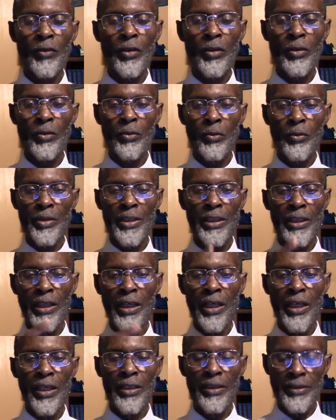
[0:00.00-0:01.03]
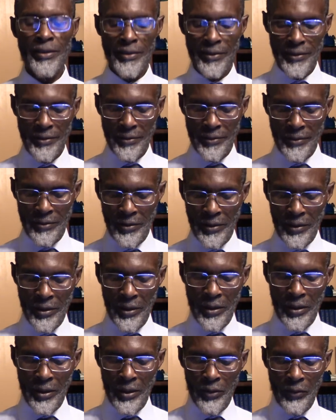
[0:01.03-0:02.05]
we are.
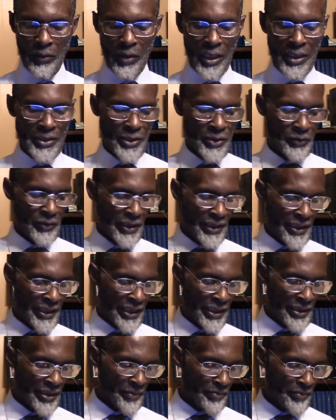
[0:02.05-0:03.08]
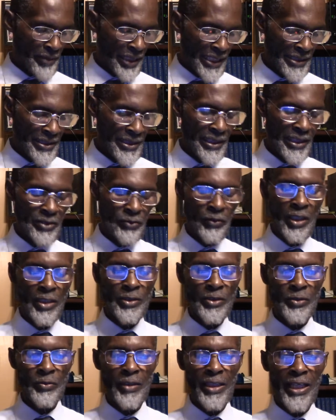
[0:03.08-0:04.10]
Once we get the message,
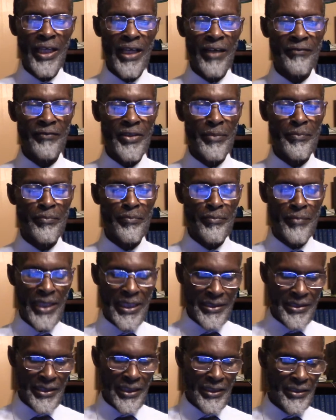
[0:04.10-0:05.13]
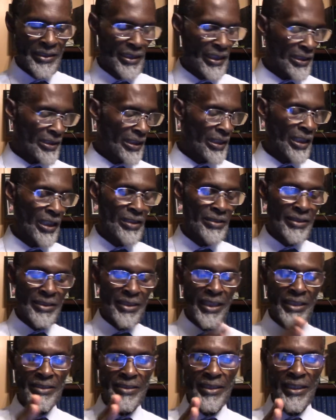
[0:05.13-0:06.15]
once we have the message that God
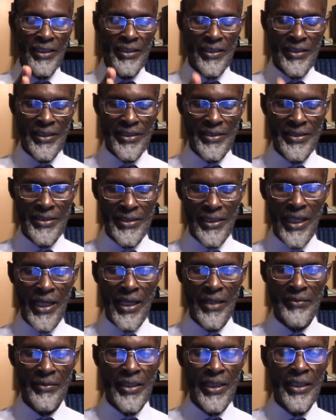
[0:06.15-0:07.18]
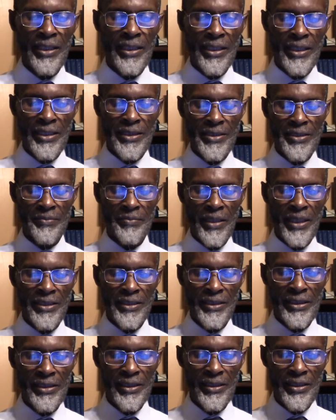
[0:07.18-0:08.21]
sends at this time,
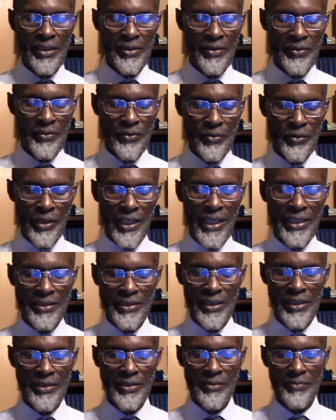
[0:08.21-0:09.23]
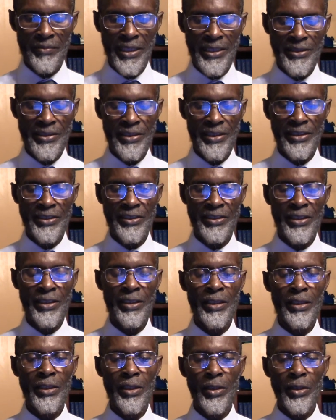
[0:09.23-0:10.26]
especially the three angels' message,
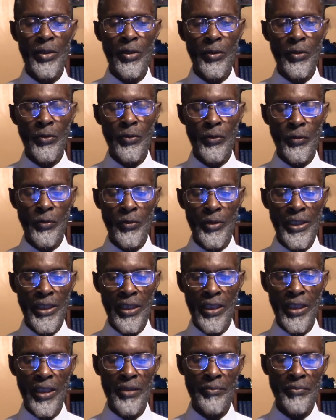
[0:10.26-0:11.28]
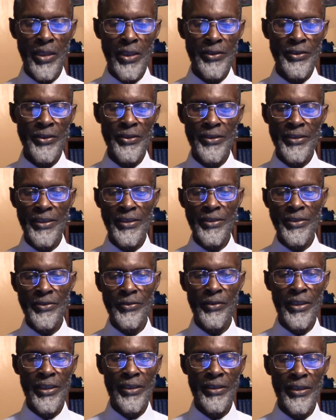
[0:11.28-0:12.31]
we are modern
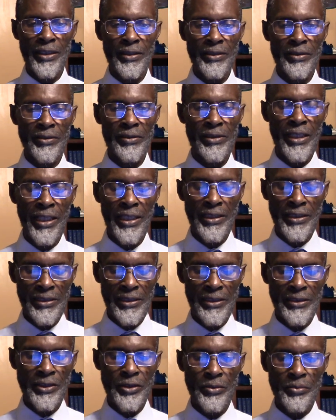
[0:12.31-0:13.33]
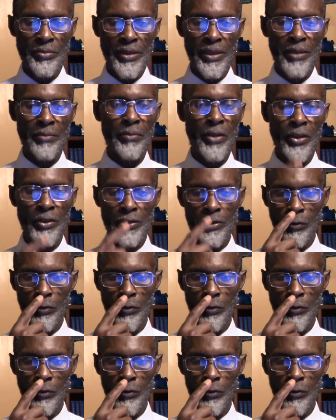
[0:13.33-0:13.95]
Israel and likely to be among the